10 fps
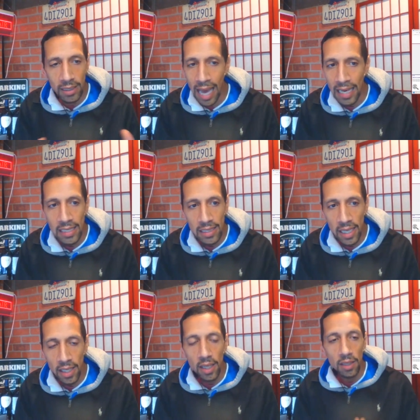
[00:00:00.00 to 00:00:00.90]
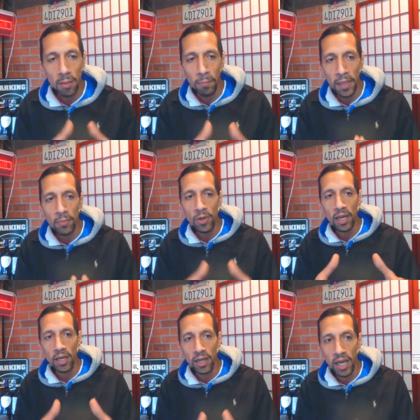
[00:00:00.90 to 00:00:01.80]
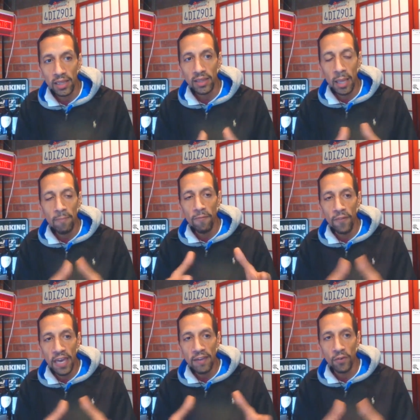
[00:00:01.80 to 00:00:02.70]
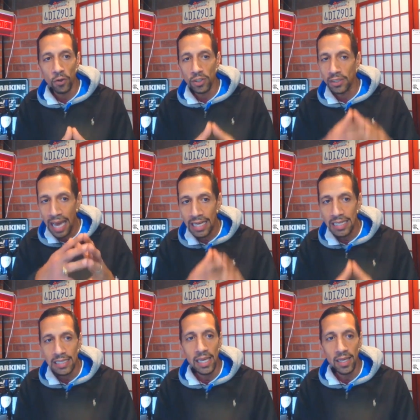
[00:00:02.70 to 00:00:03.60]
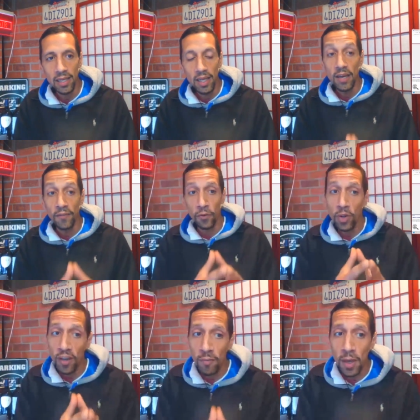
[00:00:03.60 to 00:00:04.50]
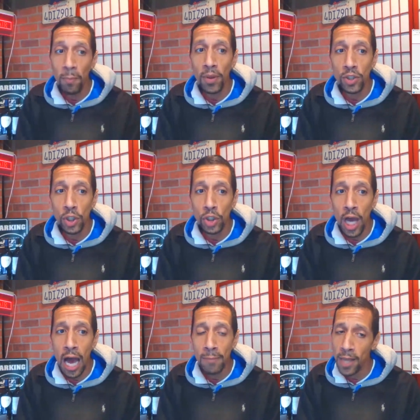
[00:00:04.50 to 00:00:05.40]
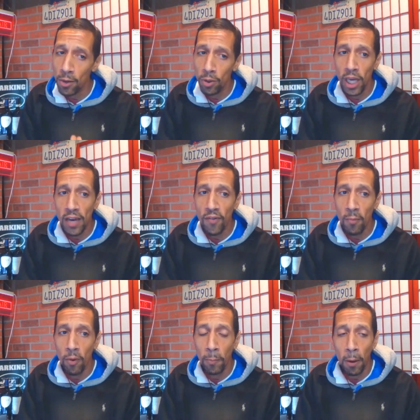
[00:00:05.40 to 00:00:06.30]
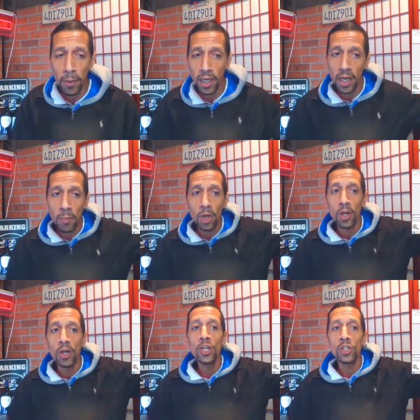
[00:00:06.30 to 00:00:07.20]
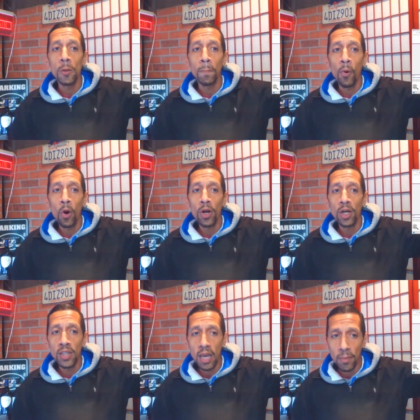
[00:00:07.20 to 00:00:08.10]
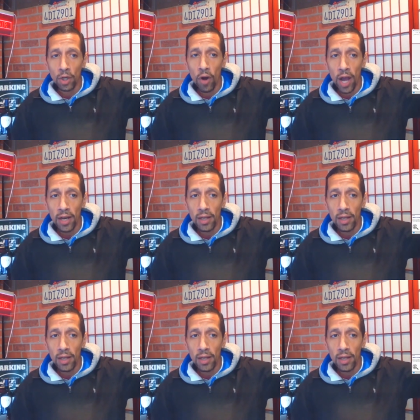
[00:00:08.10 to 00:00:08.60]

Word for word: That is it. The people that could get them favors. That is it. If you give me a bunch of jobs, I don't care if I'm Republican, I'm going to support a Democrat.